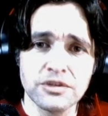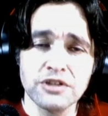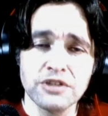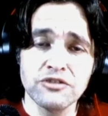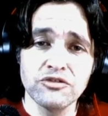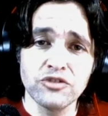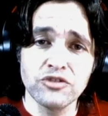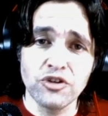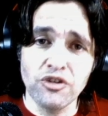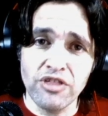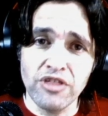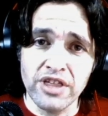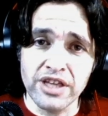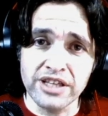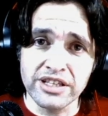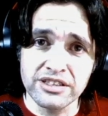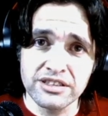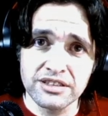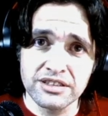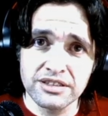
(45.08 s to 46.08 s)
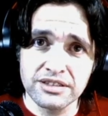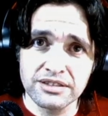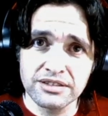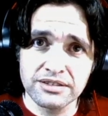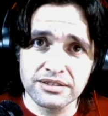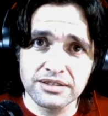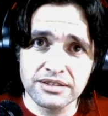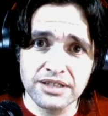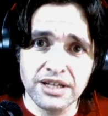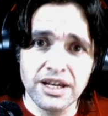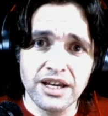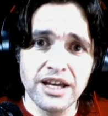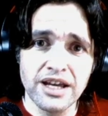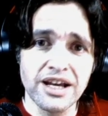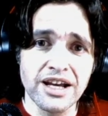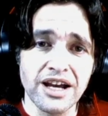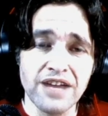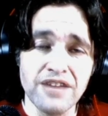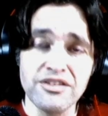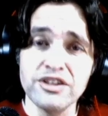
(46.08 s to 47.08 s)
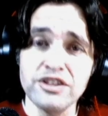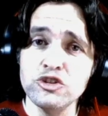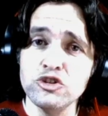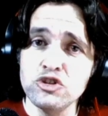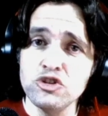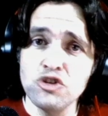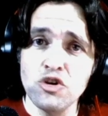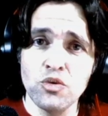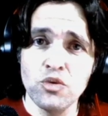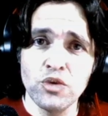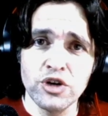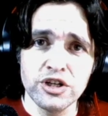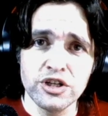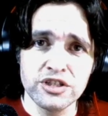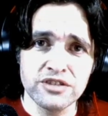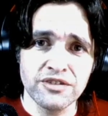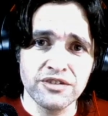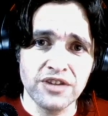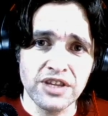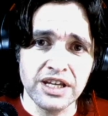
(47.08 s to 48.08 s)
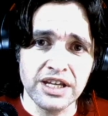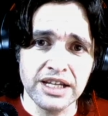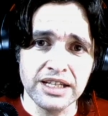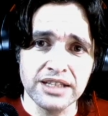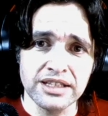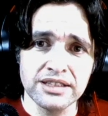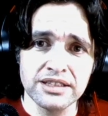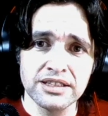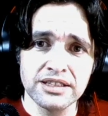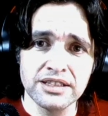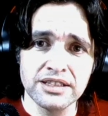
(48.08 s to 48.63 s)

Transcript: for this, and then 2 words for that.